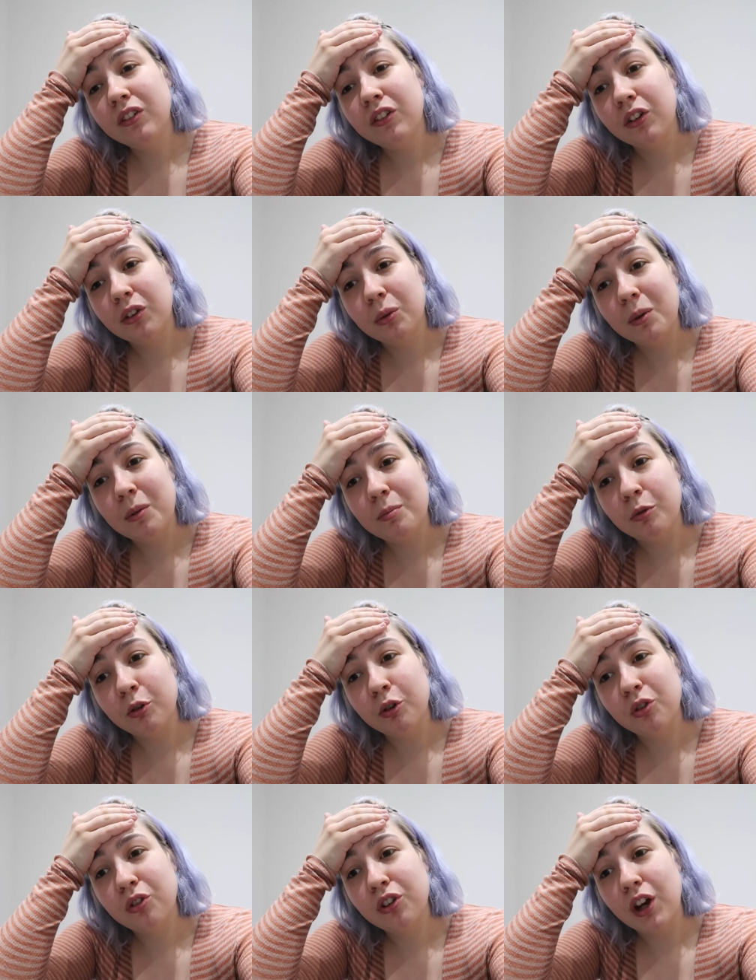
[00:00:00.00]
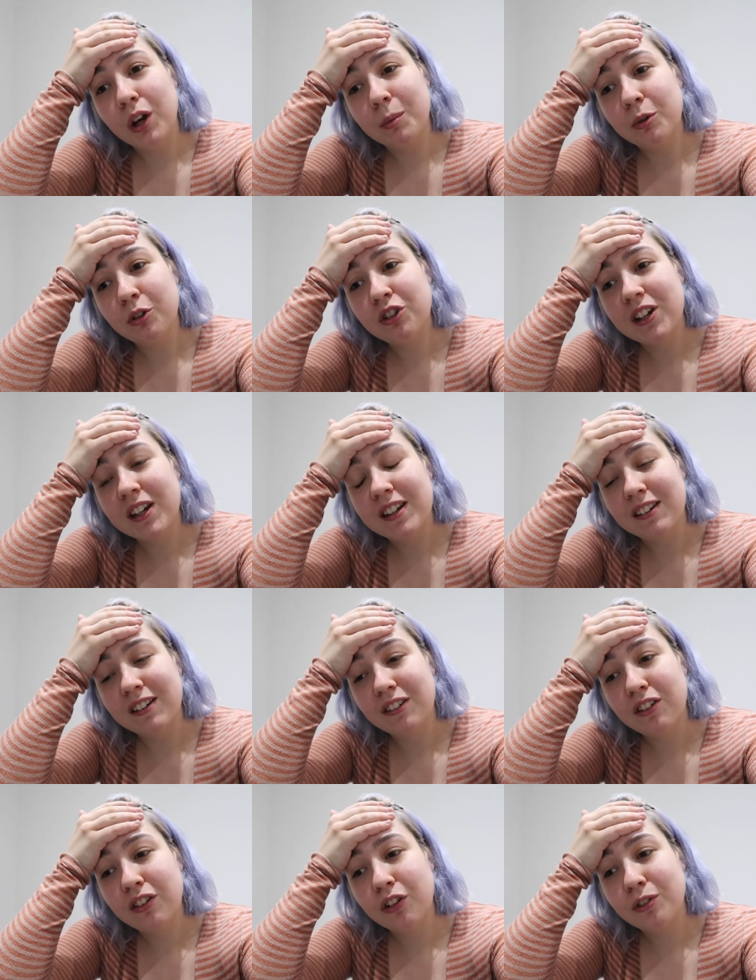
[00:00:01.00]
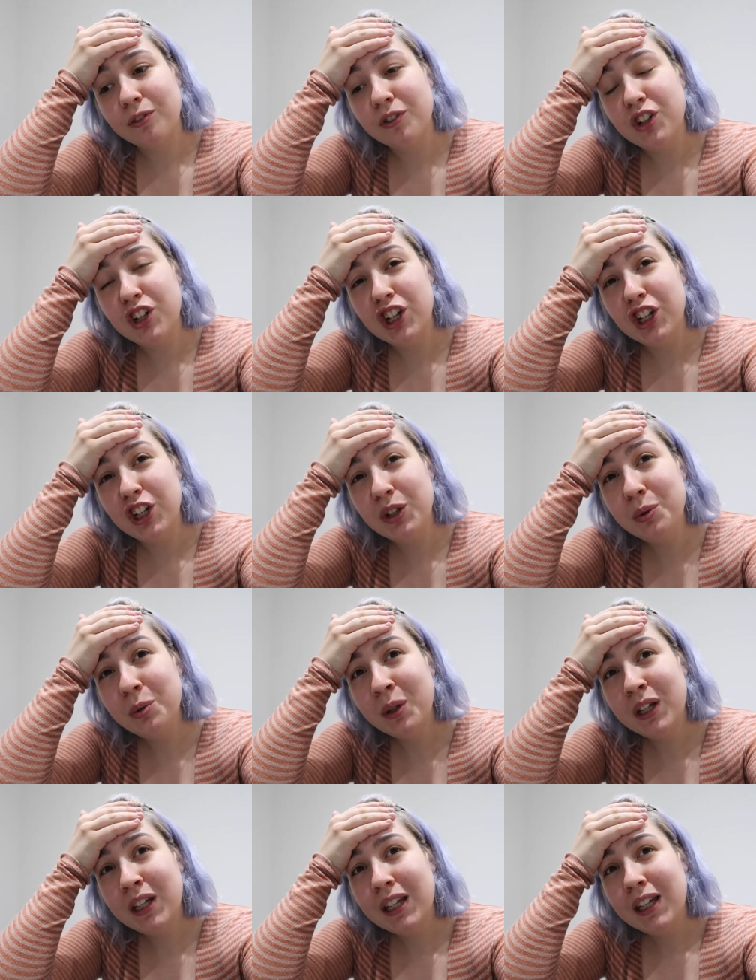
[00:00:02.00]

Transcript: just because we've brought so much kitchen stuff new.